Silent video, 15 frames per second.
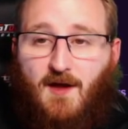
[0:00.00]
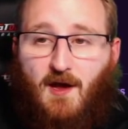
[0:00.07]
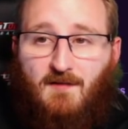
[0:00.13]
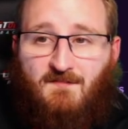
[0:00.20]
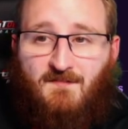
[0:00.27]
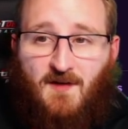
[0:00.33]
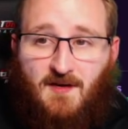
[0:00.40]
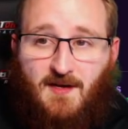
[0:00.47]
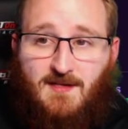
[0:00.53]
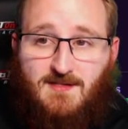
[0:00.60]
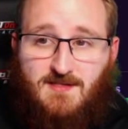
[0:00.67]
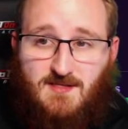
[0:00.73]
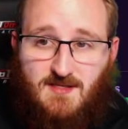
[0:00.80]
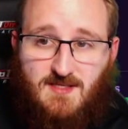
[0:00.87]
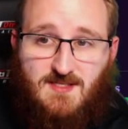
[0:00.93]

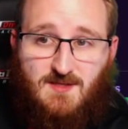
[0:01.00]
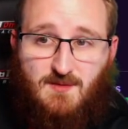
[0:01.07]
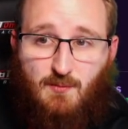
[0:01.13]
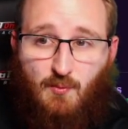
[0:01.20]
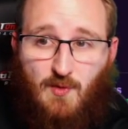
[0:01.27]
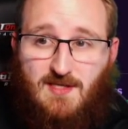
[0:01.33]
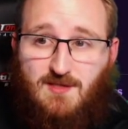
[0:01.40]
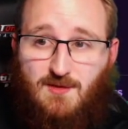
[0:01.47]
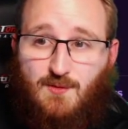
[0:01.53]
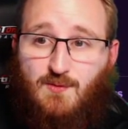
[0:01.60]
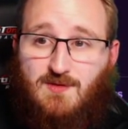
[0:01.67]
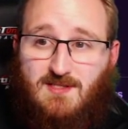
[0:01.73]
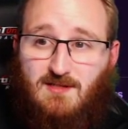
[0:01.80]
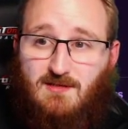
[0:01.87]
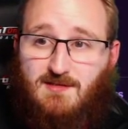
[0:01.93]
finances, we do
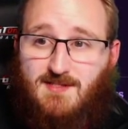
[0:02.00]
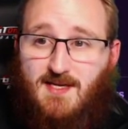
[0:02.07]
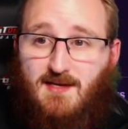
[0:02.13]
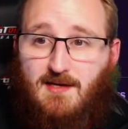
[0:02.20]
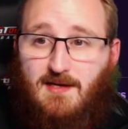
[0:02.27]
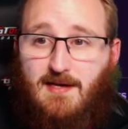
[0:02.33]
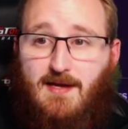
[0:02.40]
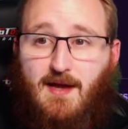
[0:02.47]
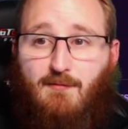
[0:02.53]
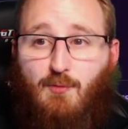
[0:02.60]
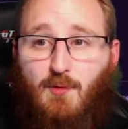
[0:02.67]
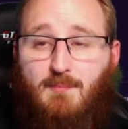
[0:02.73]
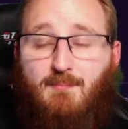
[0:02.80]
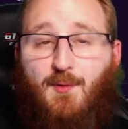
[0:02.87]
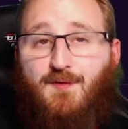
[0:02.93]
still technically have
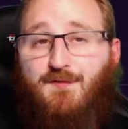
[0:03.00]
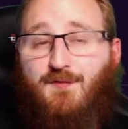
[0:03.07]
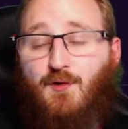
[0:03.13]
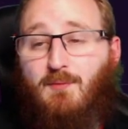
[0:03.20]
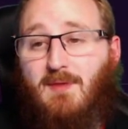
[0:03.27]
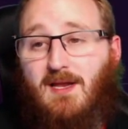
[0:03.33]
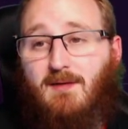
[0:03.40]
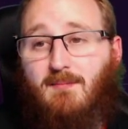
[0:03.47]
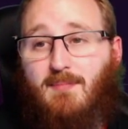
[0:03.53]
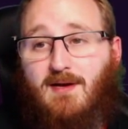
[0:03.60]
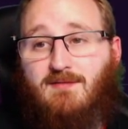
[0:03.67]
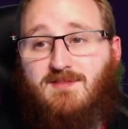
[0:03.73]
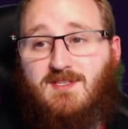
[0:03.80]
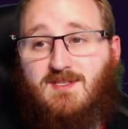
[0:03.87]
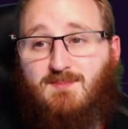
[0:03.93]
£1.4 million
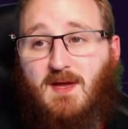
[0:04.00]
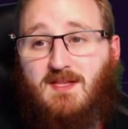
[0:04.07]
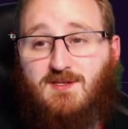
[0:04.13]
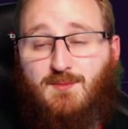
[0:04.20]
to spend.